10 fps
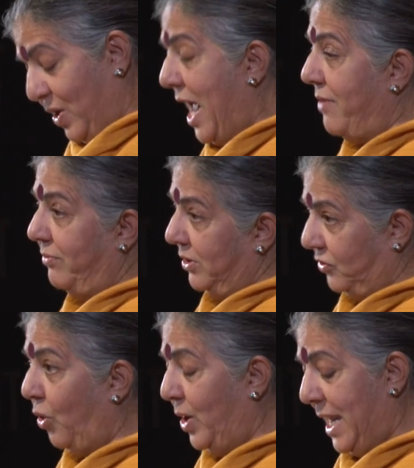have a
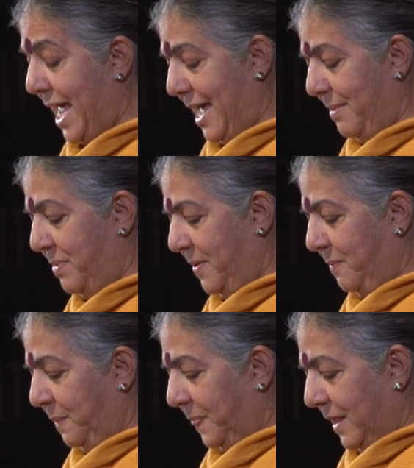soil lab.
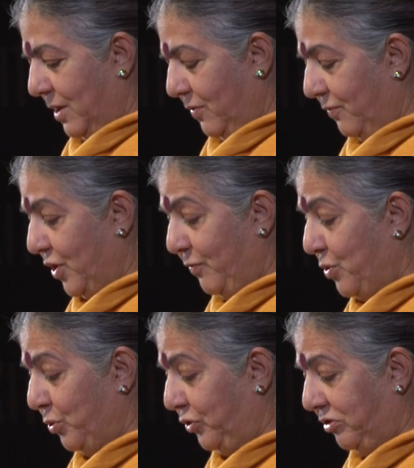We, of
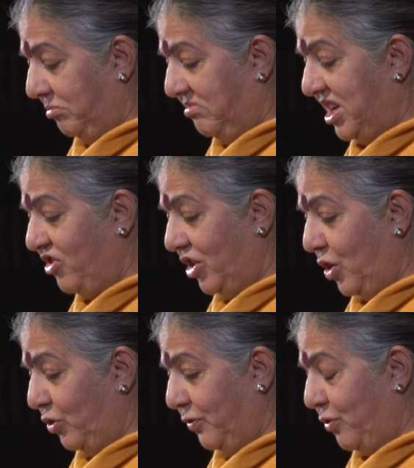course, teach a
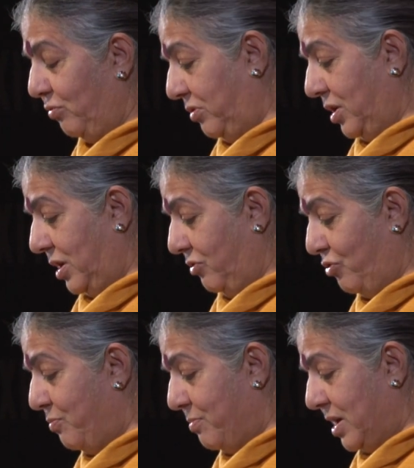lot of
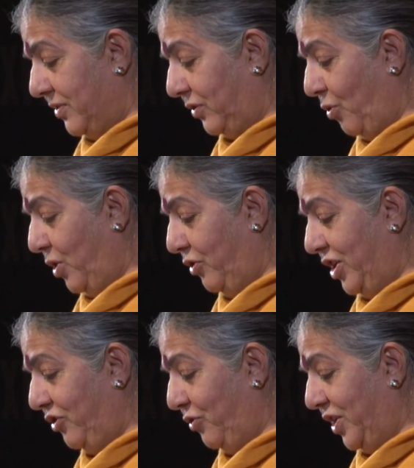soil
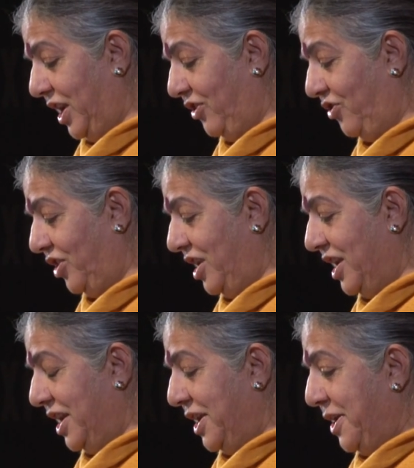rejuvenation.
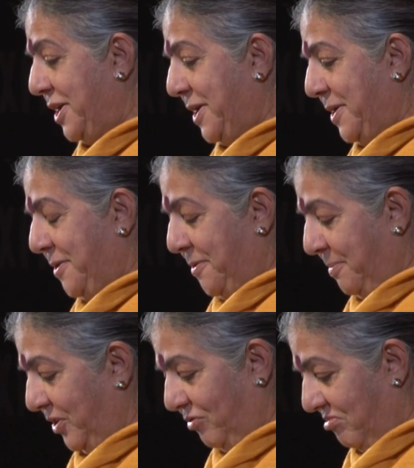
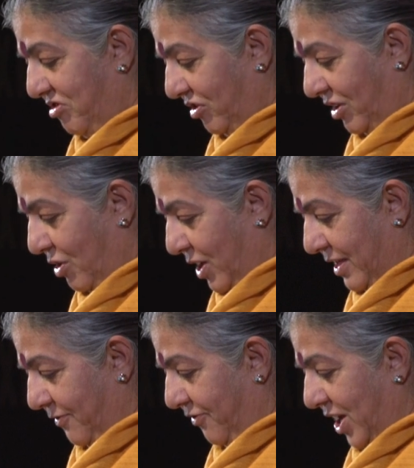But just look at
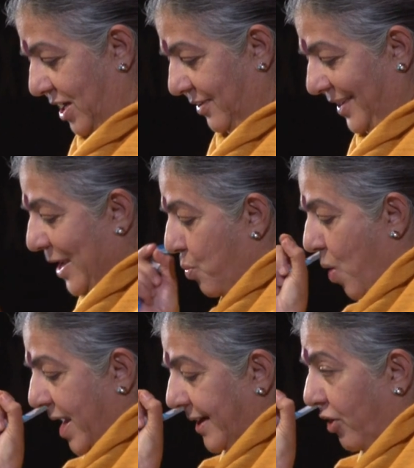the figures. In
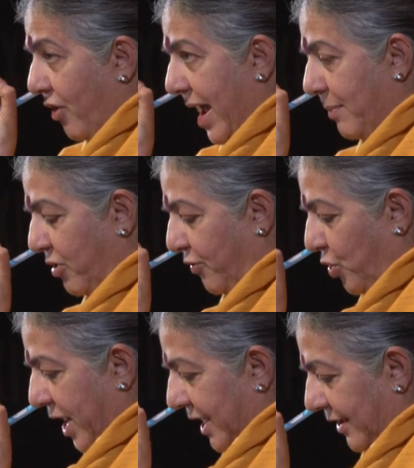1 gram of
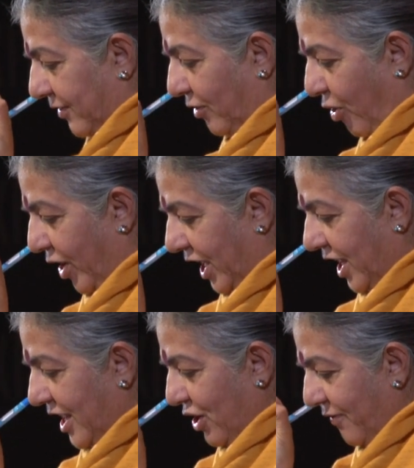organic soil,
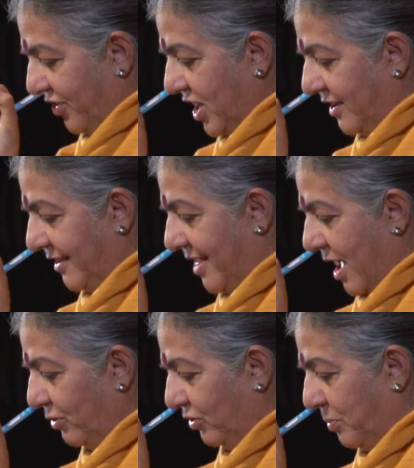you have
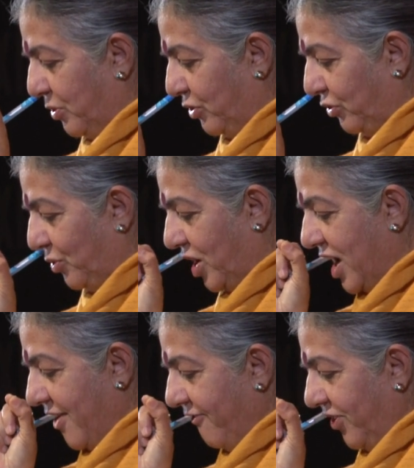30,000 protozoa,
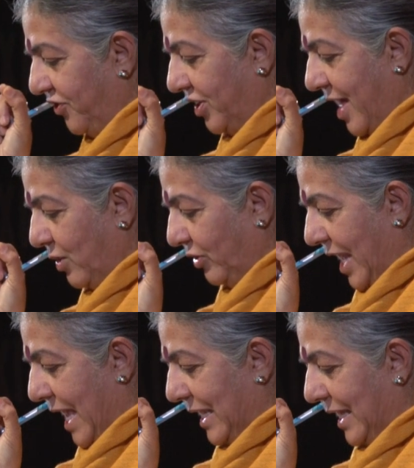50,000
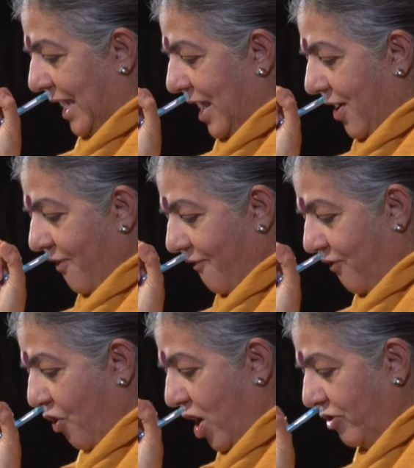algae,
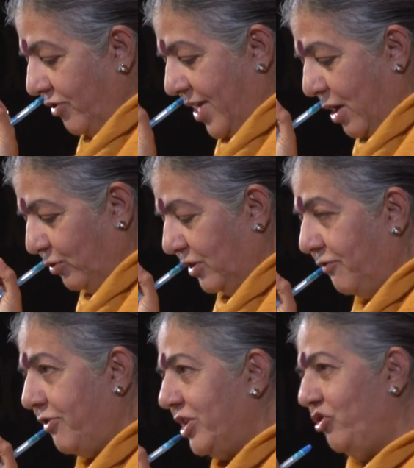400,000
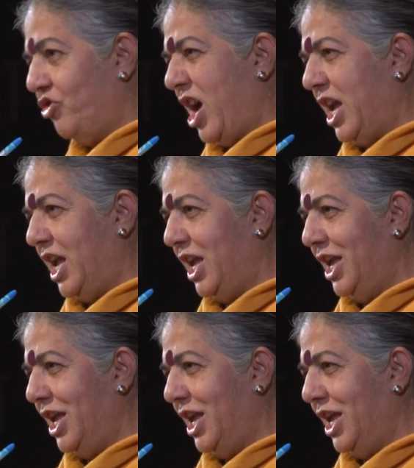fungi,